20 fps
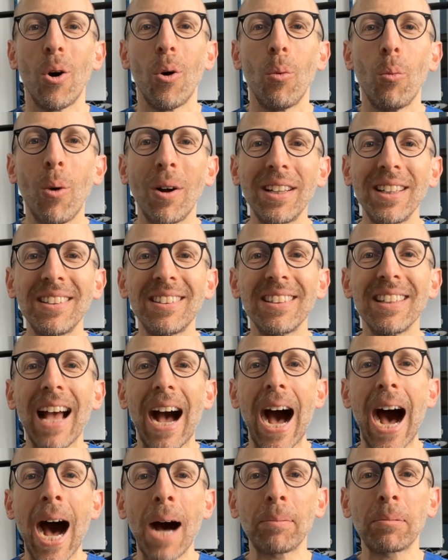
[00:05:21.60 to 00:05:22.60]
What is the
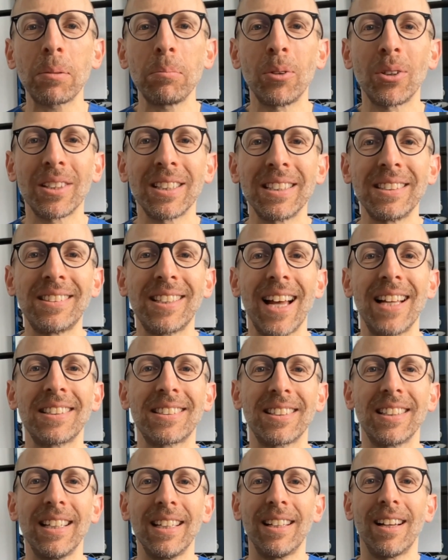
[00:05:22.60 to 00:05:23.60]
optimal
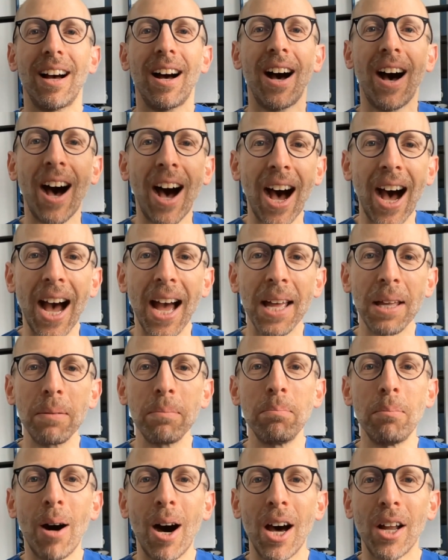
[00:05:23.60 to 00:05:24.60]
intensity? High,
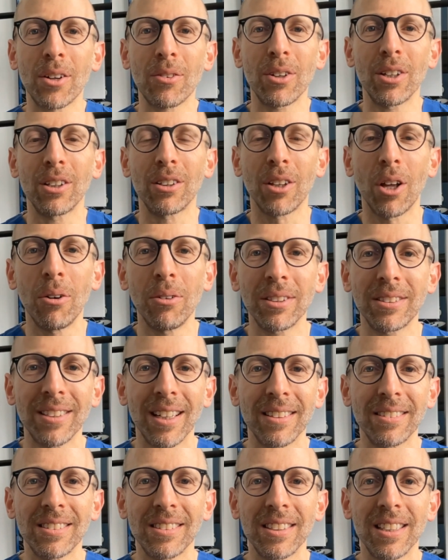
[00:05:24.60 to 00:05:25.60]
moderate, low
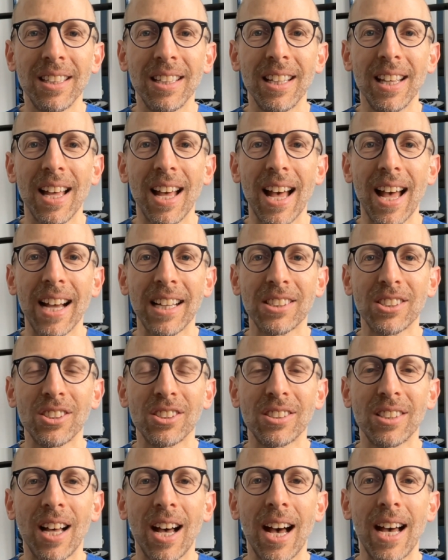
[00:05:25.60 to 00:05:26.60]
intensity
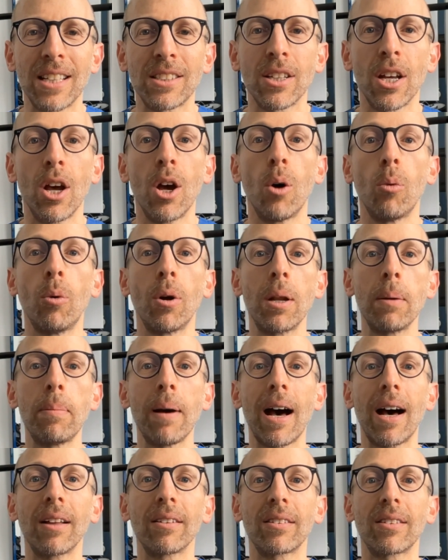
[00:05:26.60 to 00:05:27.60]
exercise? What
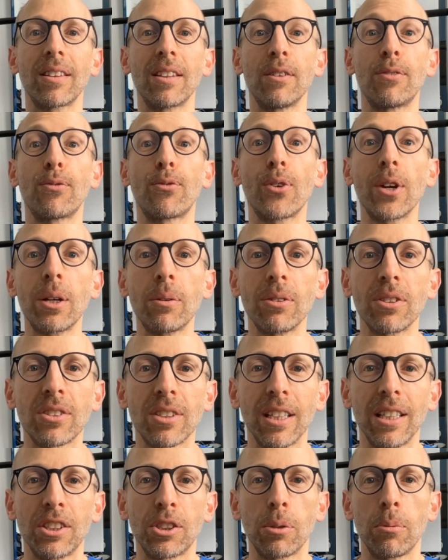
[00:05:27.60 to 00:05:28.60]
about the
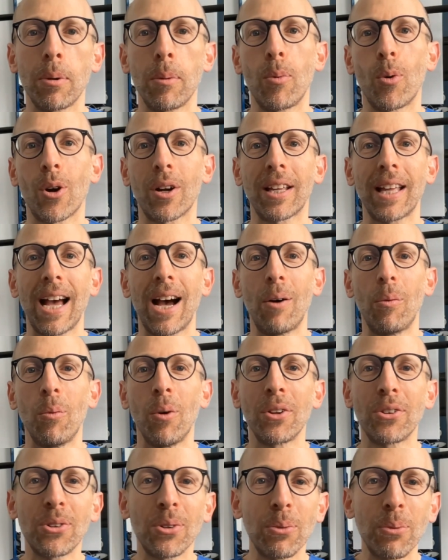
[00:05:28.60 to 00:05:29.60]
frequency? Should we work out
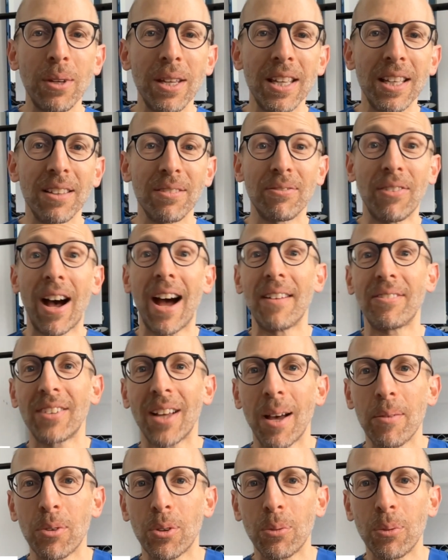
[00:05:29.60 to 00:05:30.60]
once a week, five
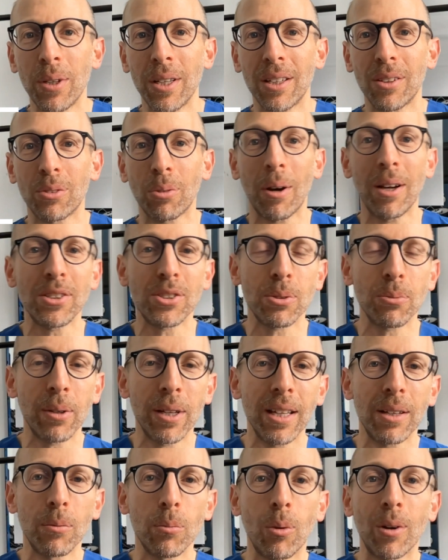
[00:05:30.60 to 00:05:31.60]
times a week, twice a
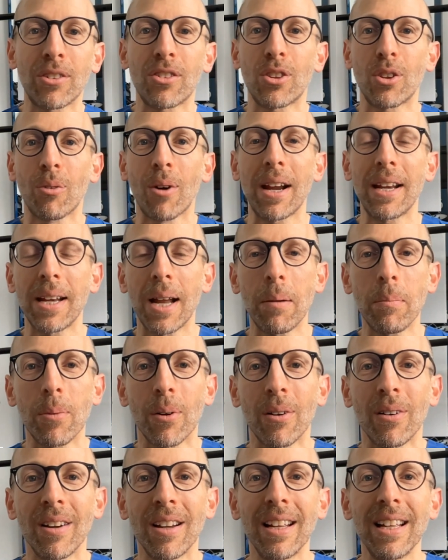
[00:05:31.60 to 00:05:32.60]
week? What's the right
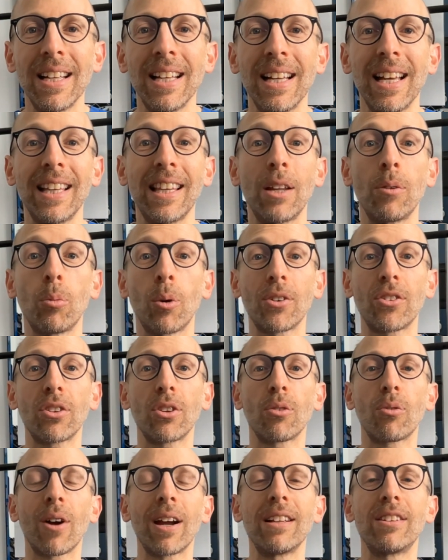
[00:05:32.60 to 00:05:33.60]
number? And then what's
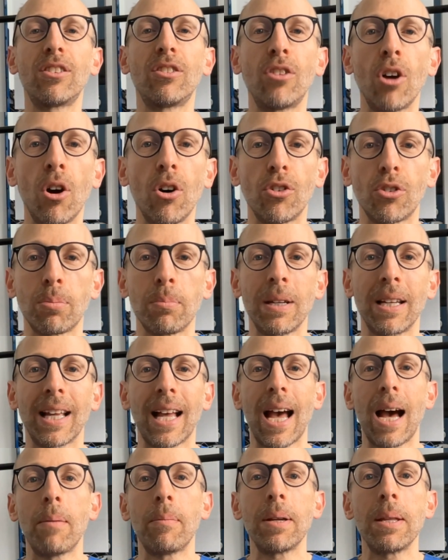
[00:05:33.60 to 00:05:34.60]
the right dose? Meaning
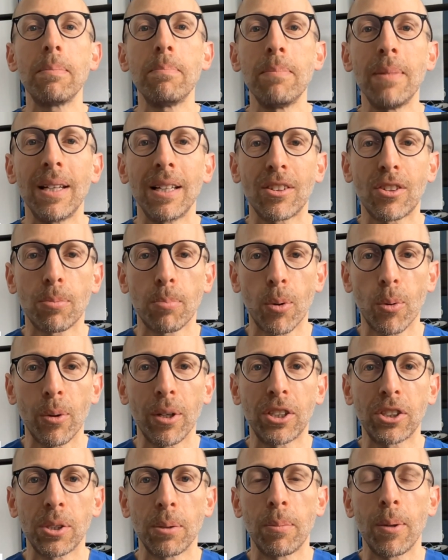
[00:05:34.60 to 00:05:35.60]
how many minutes per
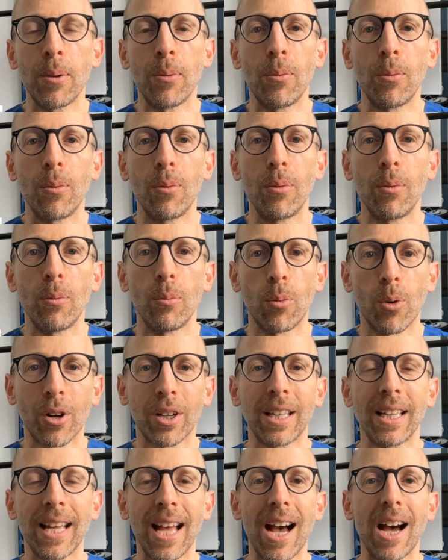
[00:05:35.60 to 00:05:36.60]
week should be
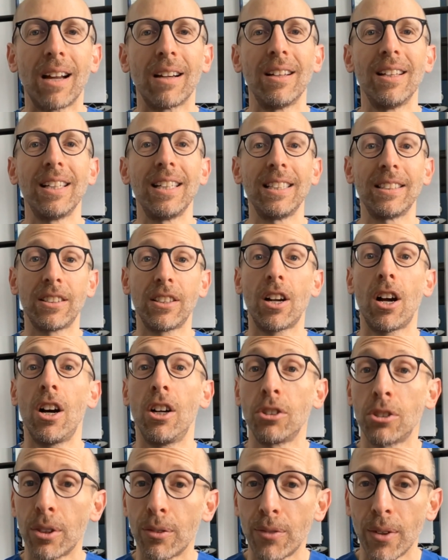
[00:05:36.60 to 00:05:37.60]
working out? Is it one
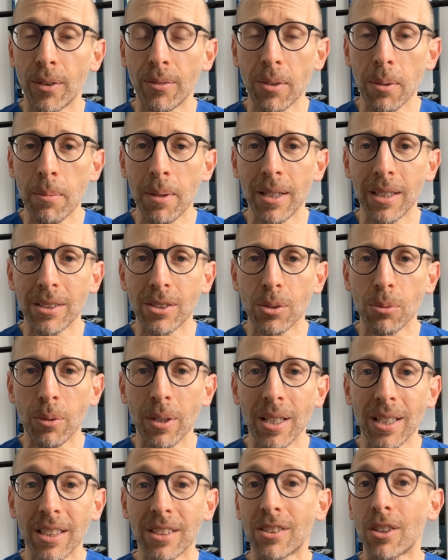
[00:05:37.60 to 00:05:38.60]
hundred fifty minutes a
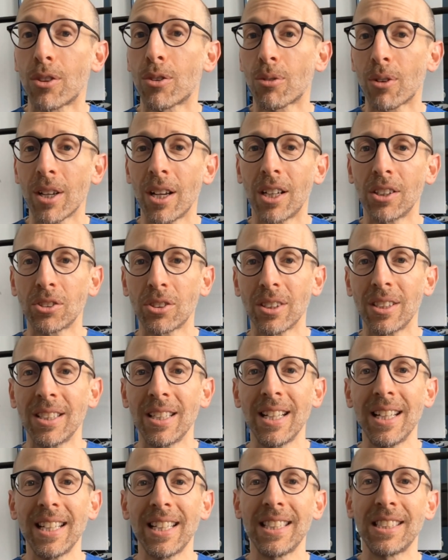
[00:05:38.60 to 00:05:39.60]
week? Is it three hundred?
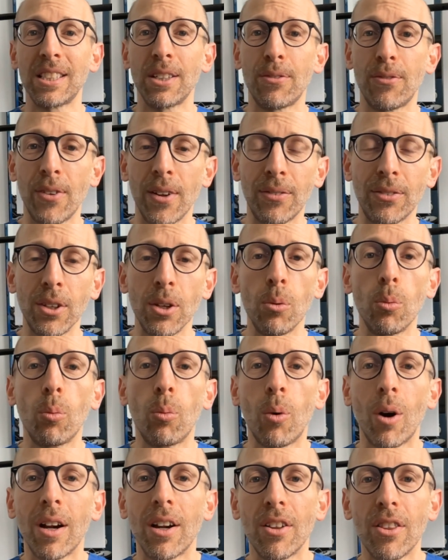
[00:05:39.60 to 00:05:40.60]
Is it fifty?
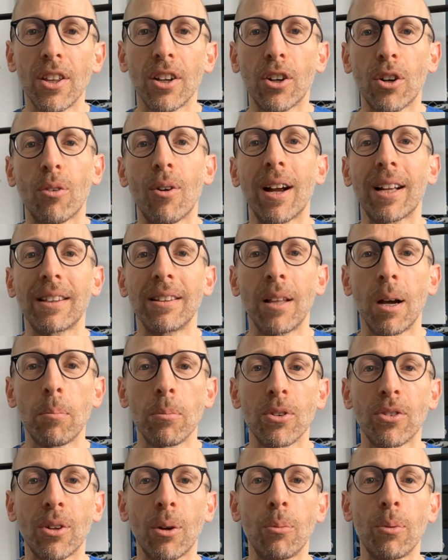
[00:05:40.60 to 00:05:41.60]
What are the correct
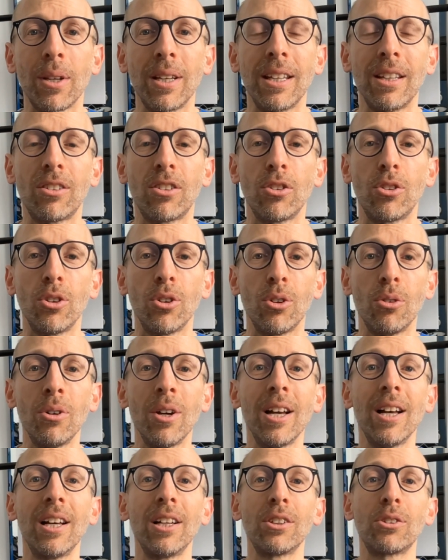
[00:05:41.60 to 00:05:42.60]
numbers that we need to do
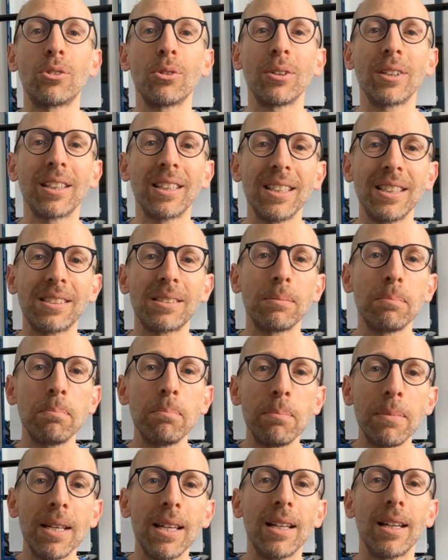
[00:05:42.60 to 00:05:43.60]
to at least
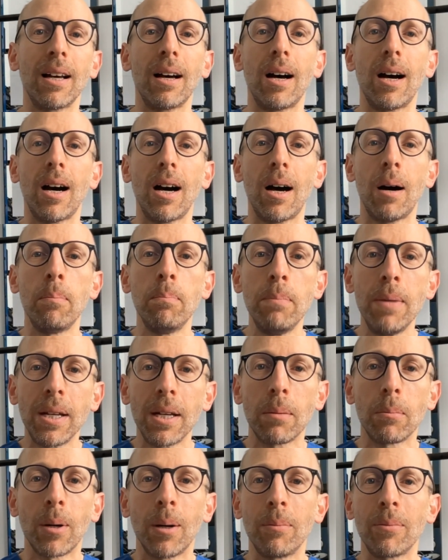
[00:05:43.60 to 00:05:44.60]
meet a
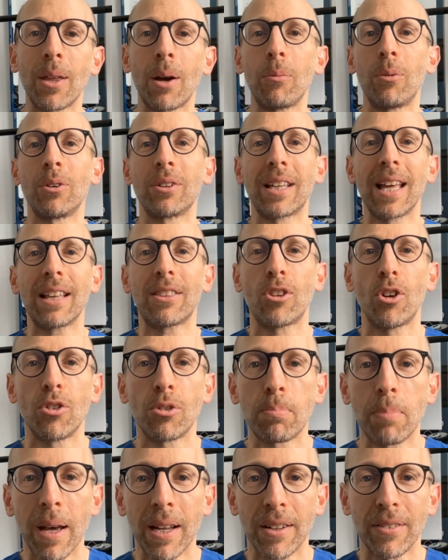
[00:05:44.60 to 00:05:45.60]
minimum that will get those
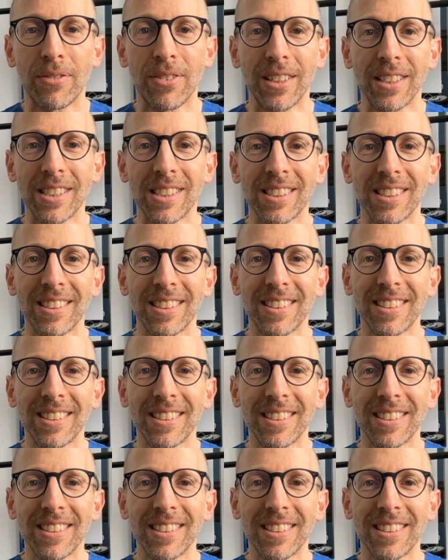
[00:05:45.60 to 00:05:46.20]
benefits?